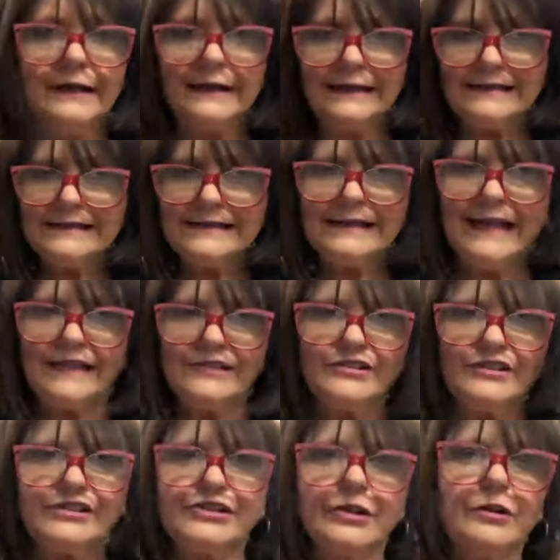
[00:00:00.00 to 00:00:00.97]
Isn't that
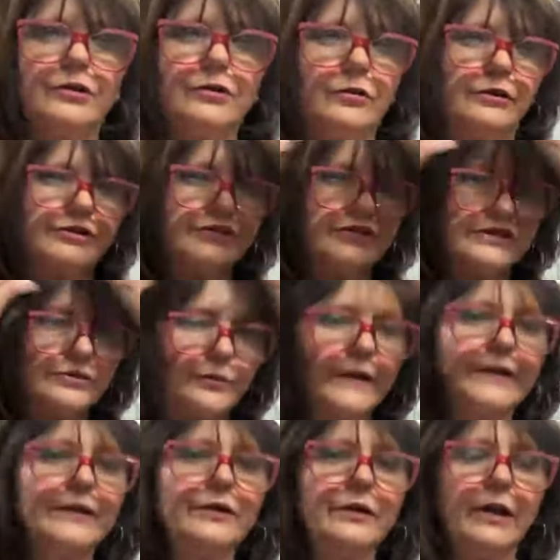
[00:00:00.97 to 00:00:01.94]
just a gorgeous
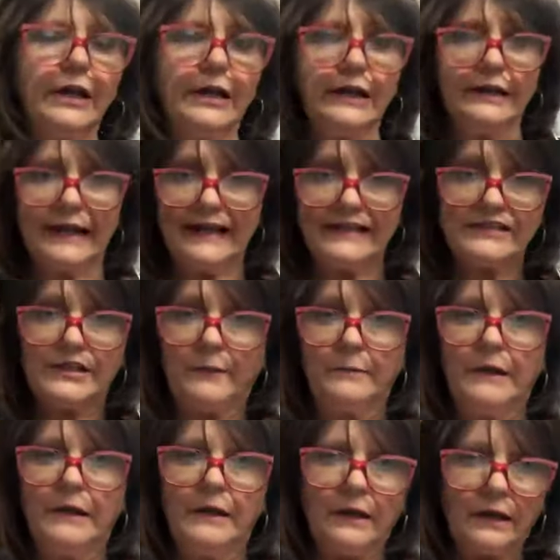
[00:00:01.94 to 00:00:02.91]
wig? You gotta like
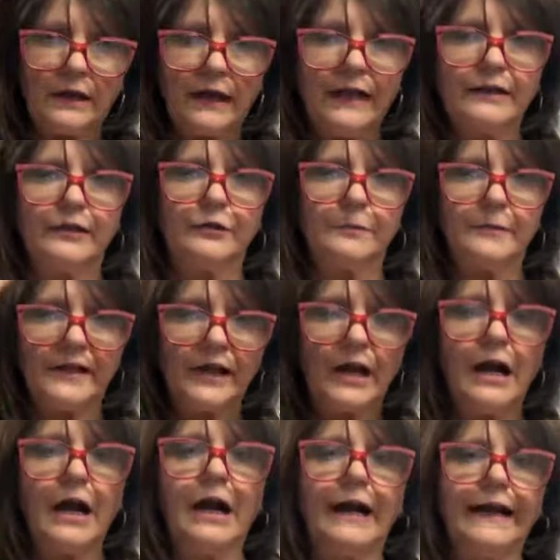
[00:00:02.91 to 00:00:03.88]
a little bit
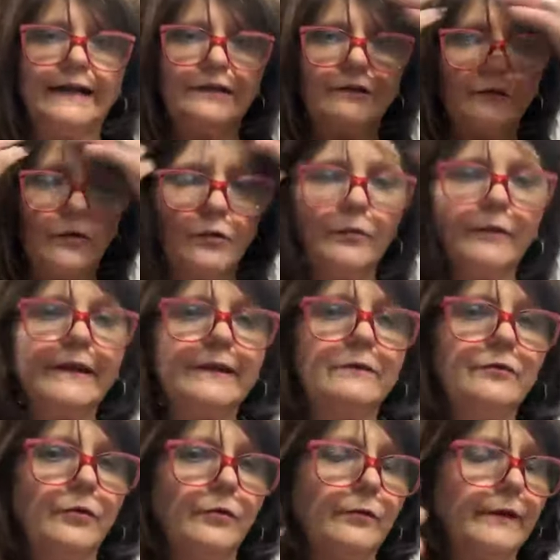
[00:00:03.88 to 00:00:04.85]
of height though
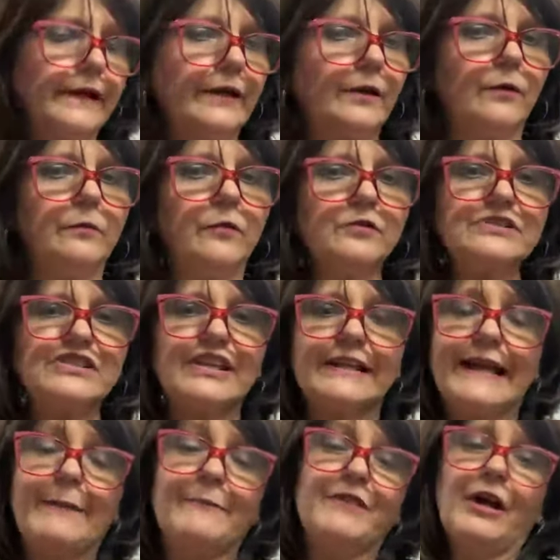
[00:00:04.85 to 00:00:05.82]
with Nure. Most
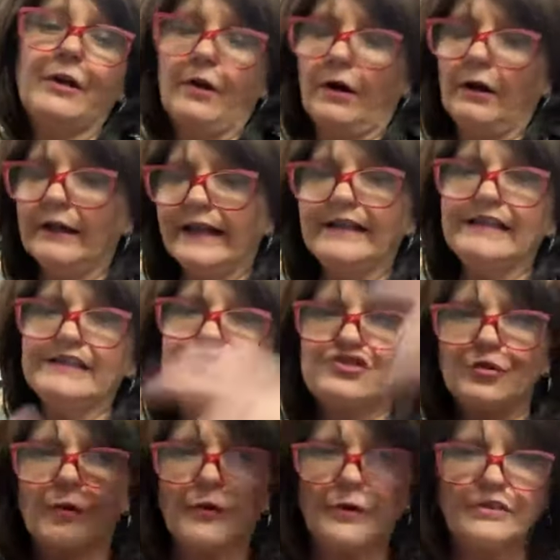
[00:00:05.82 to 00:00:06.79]
of them, not all. I did
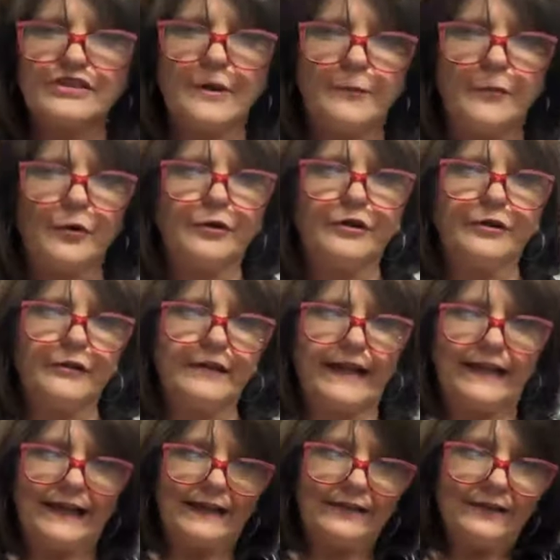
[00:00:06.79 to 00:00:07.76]
show her some earlier
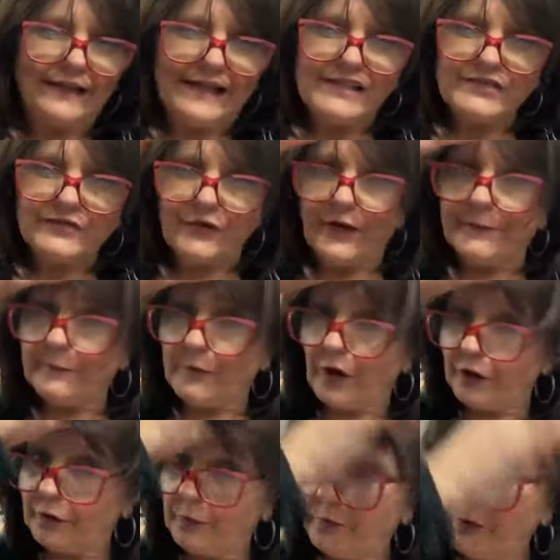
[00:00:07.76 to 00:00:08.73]
that had the lace front
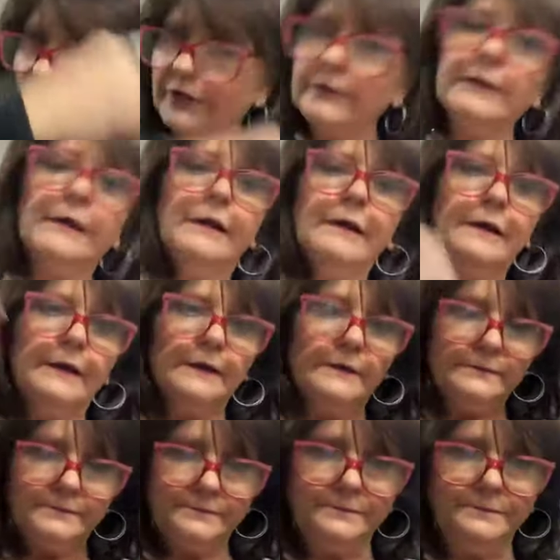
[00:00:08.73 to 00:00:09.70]
mono part,
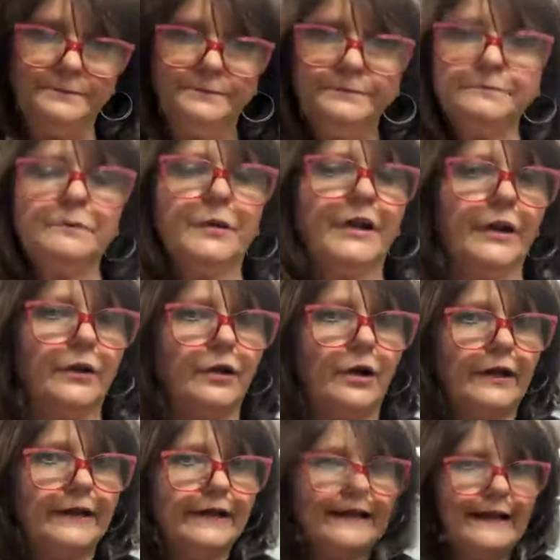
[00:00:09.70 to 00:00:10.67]
but a
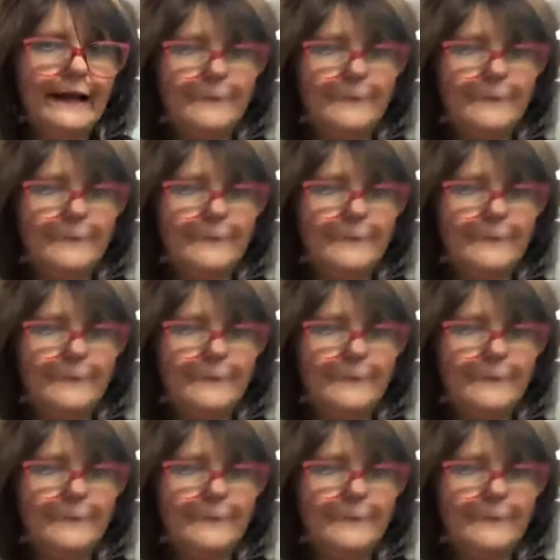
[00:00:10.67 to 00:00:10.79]
lot of